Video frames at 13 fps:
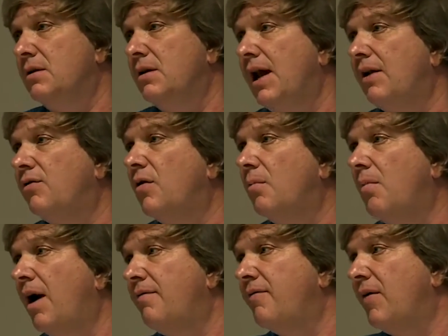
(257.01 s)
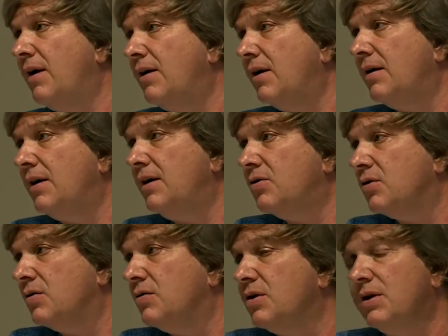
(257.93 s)
And that's what my friend and
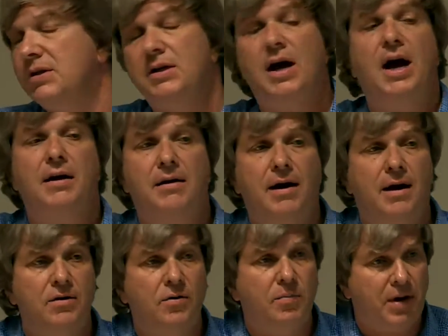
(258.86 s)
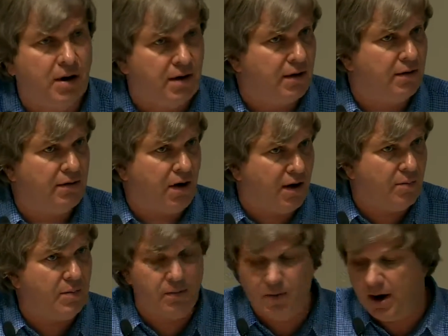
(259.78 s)
teacher who just died, Daniel Berrigan, taught
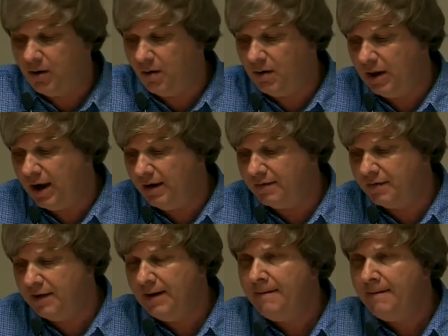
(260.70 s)
me my whole life.